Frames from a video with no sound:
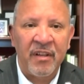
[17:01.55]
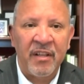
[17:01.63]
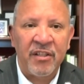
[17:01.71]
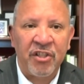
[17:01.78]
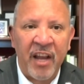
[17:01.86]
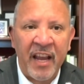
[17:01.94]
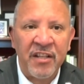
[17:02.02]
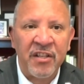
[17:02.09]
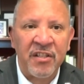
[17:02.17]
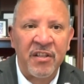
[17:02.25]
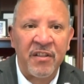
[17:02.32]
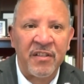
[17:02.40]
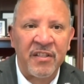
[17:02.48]

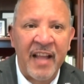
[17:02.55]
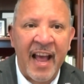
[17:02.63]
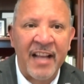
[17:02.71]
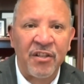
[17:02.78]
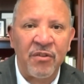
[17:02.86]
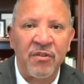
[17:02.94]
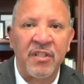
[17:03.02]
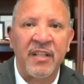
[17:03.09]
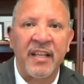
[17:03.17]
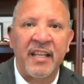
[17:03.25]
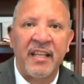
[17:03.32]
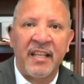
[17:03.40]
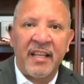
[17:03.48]
changes to the statutes
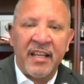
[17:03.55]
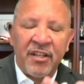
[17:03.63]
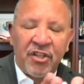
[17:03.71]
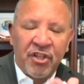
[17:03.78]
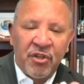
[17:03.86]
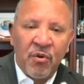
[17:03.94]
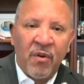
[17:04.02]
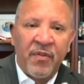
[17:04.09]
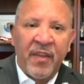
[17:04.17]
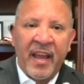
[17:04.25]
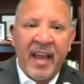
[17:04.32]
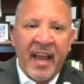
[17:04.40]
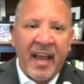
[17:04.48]
to ensure
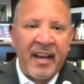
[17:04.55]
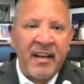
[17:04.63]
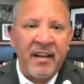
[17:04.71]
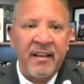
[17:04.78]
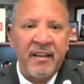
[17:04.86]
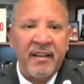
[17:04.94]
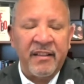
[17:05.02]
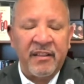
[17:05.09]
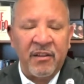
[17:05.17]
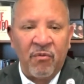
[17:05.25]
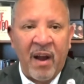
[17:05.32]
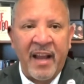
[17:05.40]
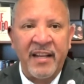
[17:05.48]
they had
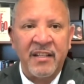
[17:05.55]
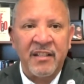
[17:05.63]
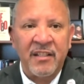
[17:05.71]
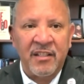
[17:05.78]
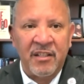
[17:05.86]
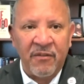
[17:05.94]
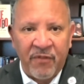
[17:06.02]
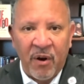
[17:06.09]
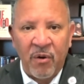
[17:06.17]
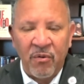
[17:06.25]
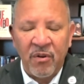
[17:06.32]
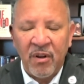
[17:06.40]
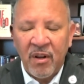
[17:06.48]
the right to
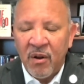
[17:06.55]
vote.